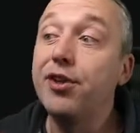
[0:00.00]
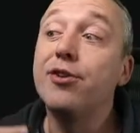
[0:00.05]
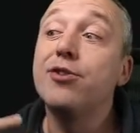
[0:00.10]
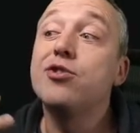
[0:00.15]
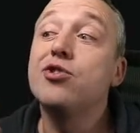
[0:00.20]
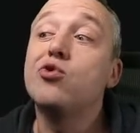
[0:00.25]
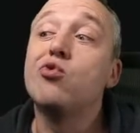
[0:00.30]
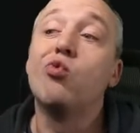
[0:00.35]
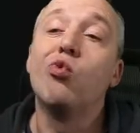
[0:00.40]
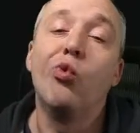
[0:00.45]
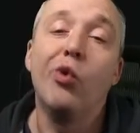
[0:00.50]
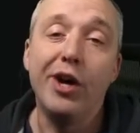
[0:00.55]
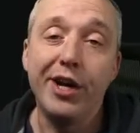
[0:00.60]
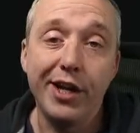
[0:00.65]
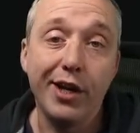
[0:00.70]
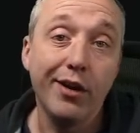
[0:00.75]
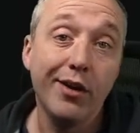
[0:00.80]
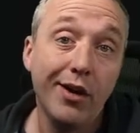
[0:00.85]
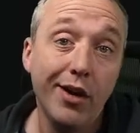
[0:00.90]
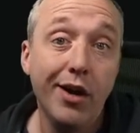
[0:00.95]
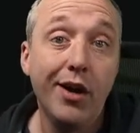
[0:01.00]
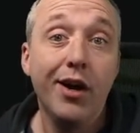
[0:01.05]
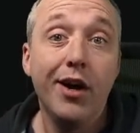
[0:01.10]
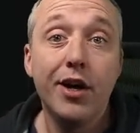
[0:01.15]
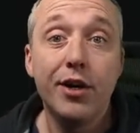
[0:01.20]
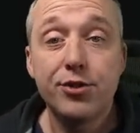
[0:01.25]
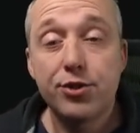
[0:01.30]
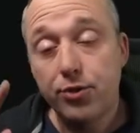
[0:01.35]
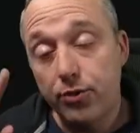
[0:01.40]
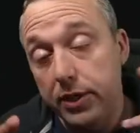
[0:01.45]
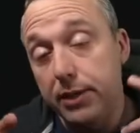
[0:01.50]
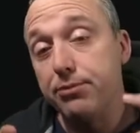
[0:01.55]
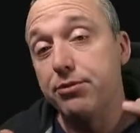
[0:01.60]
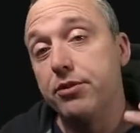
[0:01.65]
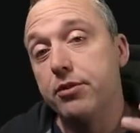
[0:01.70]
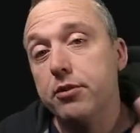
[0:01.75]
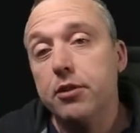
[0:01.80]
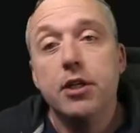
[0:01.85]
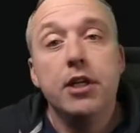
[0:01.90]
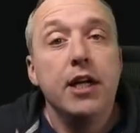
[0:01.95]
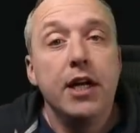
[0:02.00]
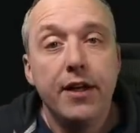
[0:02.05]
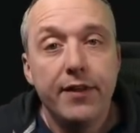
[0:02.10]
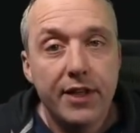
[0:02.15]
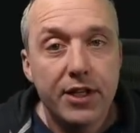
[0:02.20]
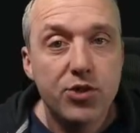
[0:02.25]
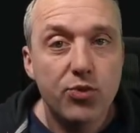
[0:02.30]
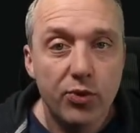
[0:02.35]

you're just running a script. And that's